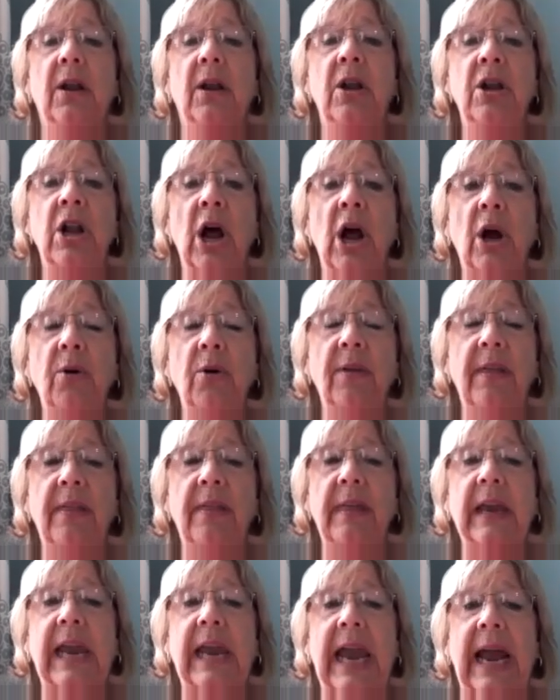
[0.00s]
know that
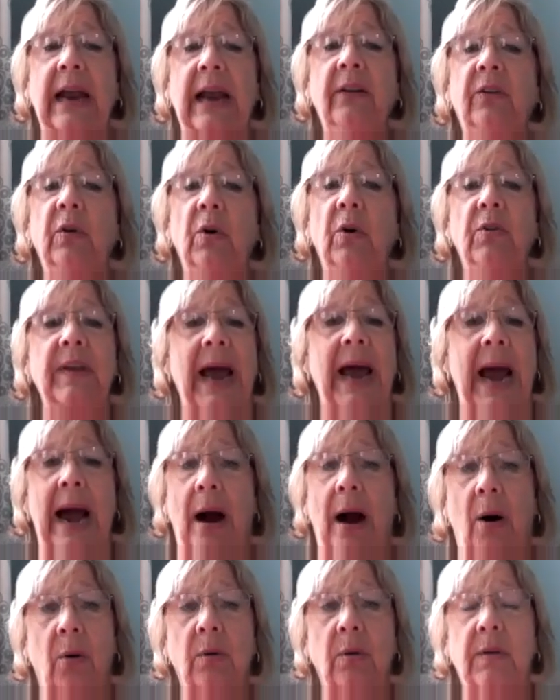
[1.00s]
the cancer's
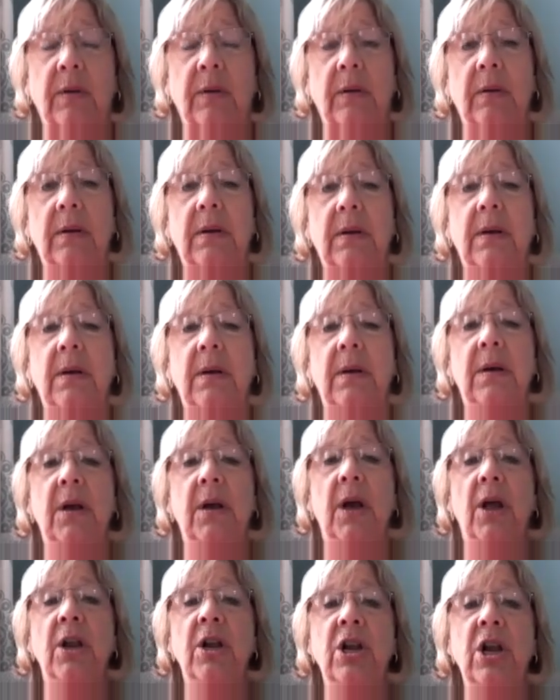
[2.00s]
out,
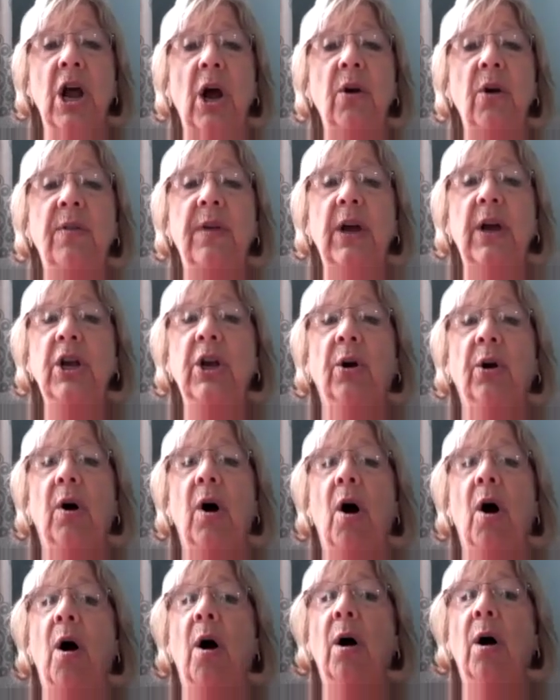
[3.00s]
know that
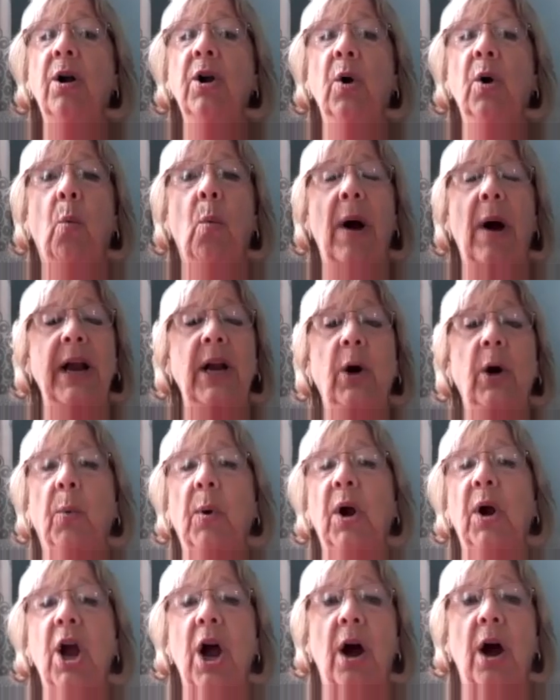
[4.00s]
you're on your way to
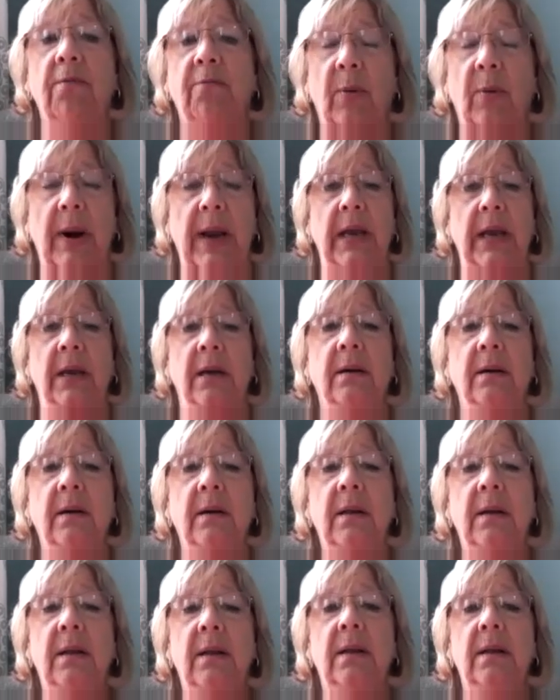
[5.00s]
recovery,
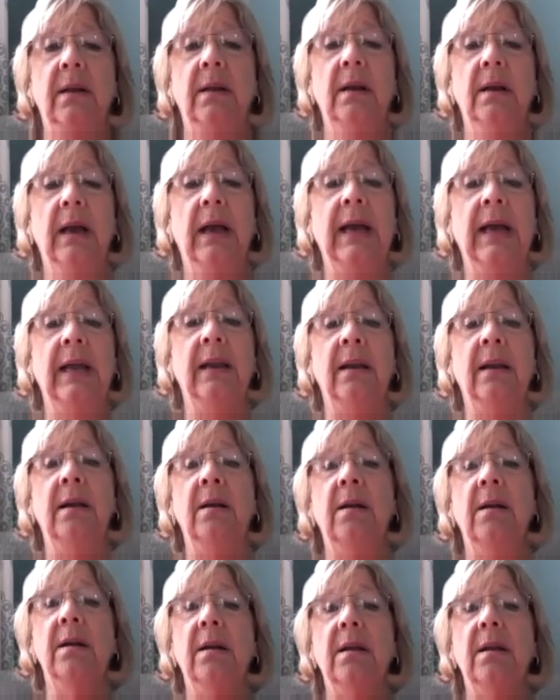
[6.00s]
and